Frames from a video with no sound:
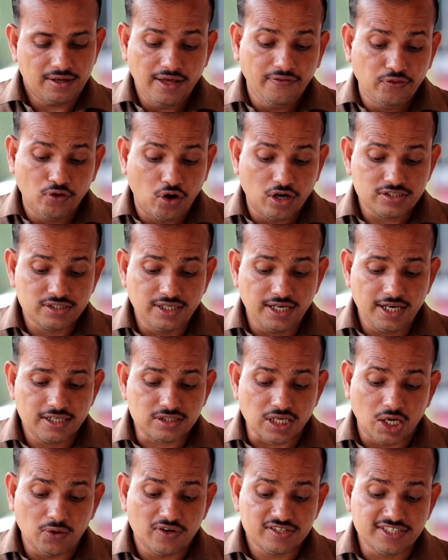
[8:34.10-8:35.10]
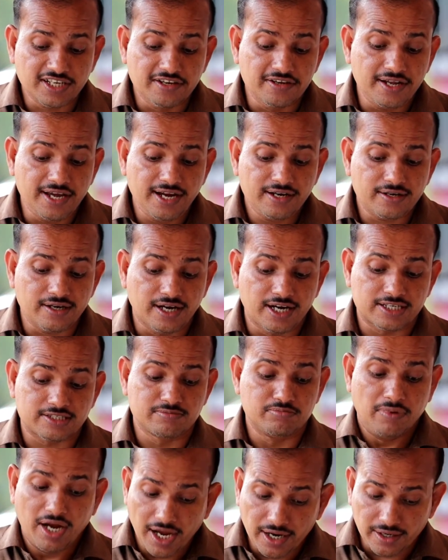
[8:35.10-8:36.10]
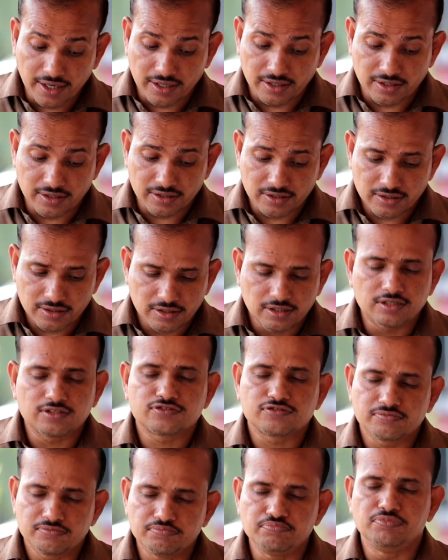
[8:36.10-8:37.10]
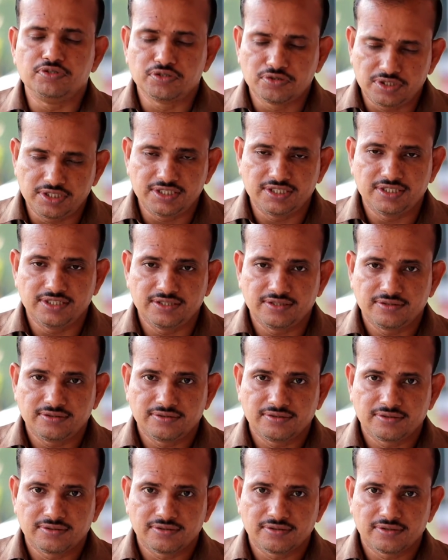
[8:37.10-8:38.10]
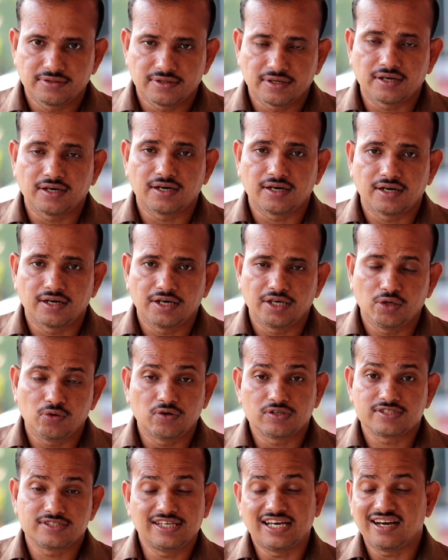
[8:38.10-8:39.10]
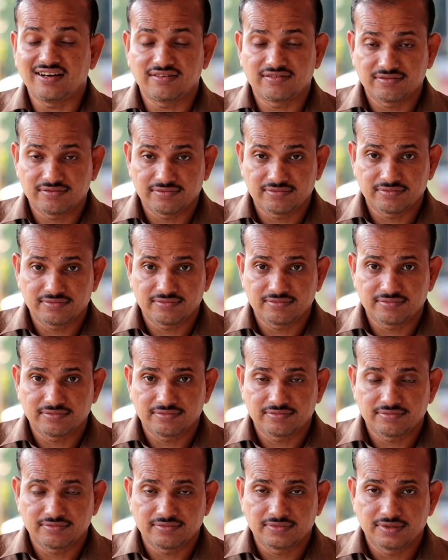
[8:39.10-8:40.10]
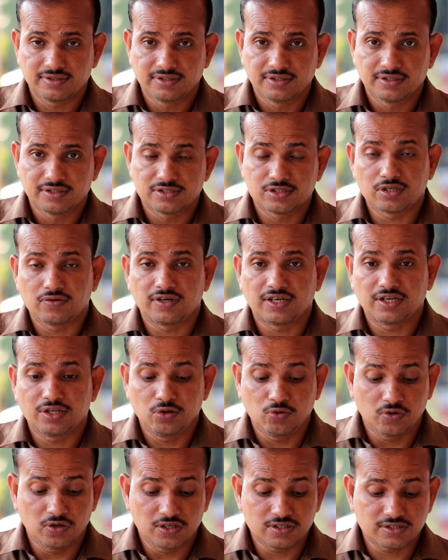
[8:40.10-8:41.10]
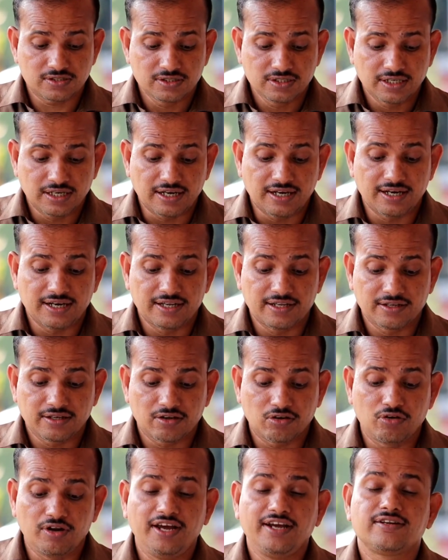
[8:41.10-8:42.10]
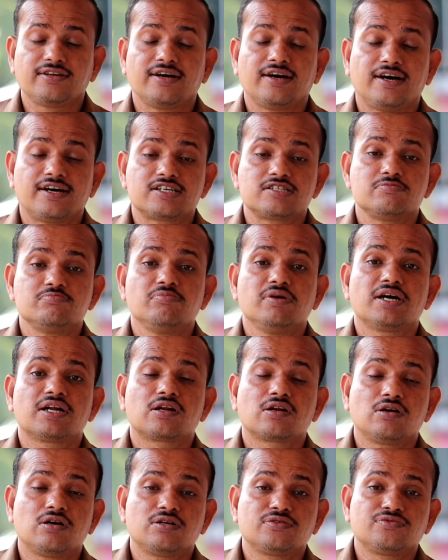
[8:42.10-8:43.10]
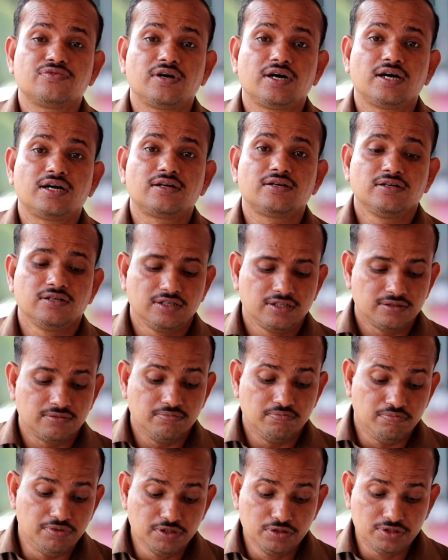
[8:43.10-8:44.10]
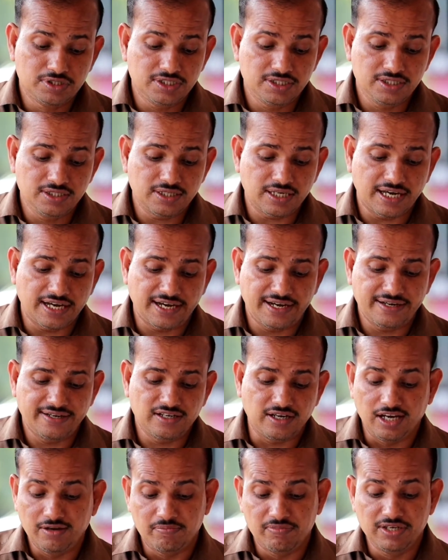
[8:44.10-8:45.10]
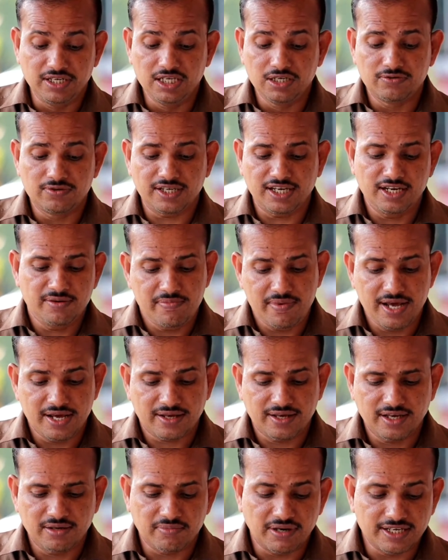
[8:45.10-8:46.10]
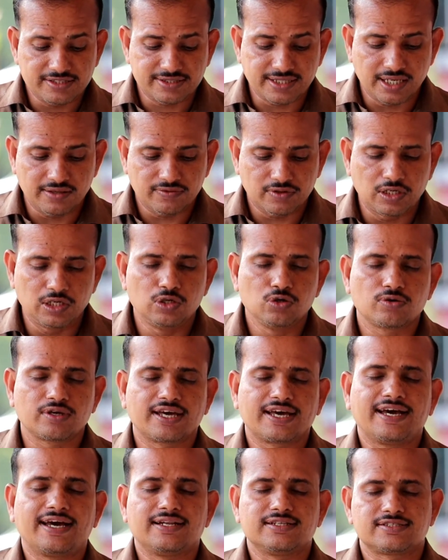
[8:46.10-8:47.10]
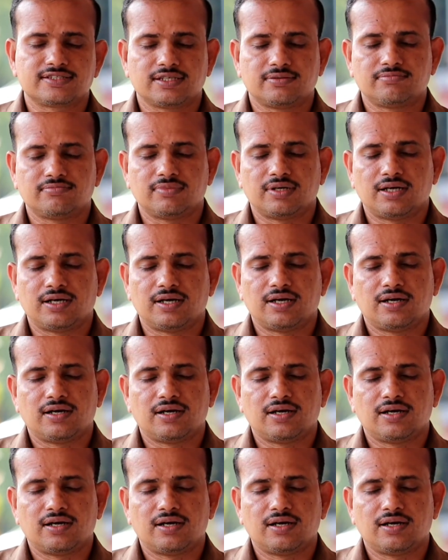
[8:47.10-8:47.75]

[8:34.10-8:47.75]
In those days, I was a great admirer of beauty. He was young. So what? He was a great admirer of what? Beauty, and I believed in making myself look handsome.